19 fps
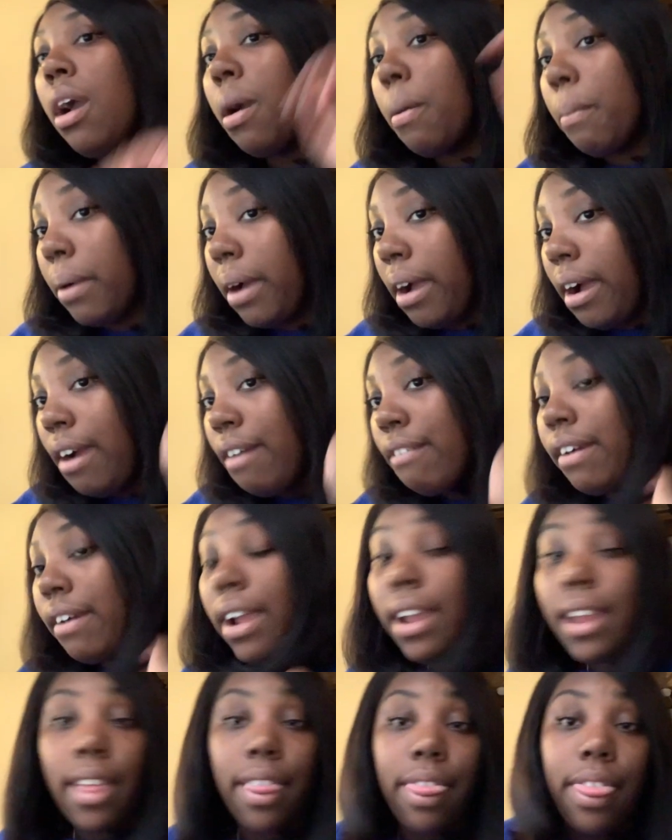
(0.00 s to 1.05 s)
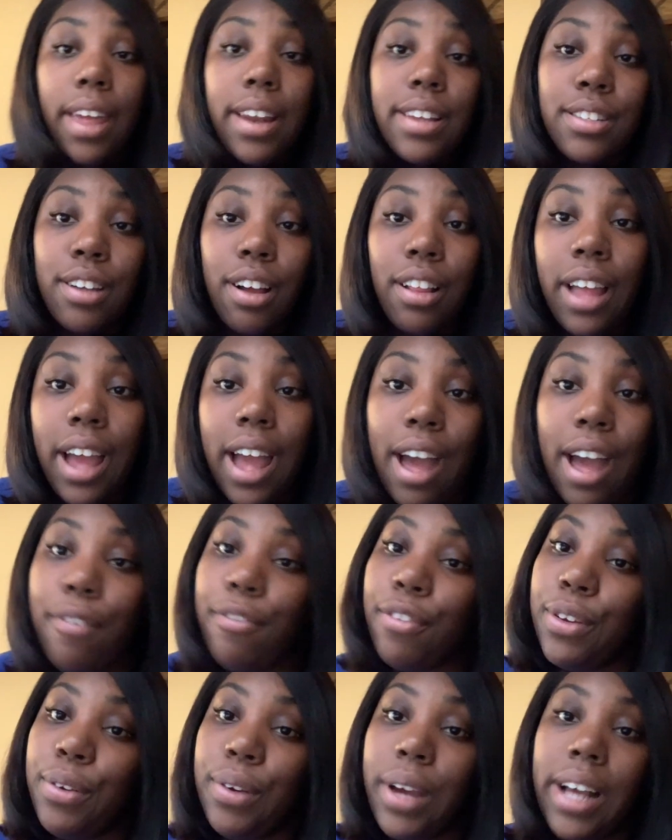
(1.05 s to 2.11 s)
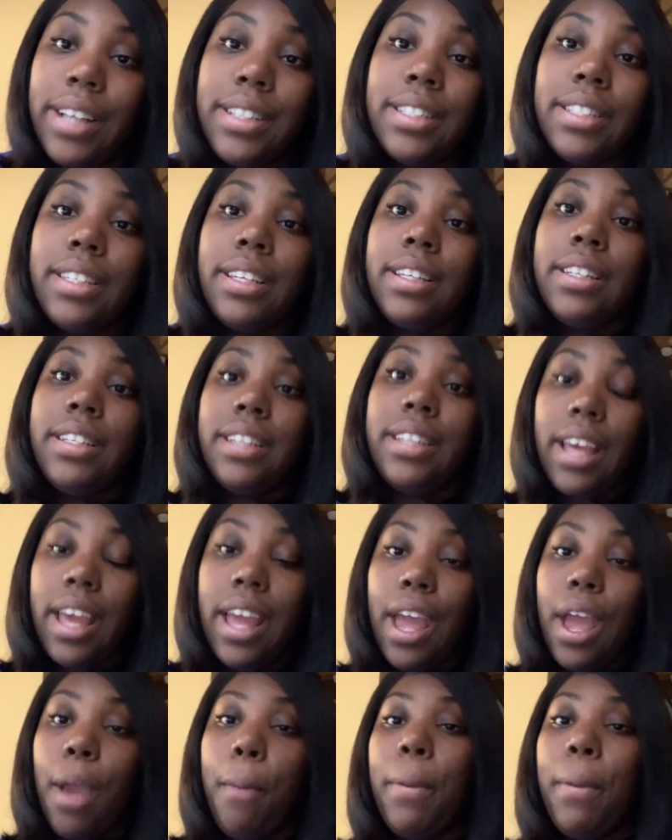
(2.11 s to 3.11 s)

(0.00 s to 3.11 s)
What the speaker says: But all right, that is all I have for you guys today.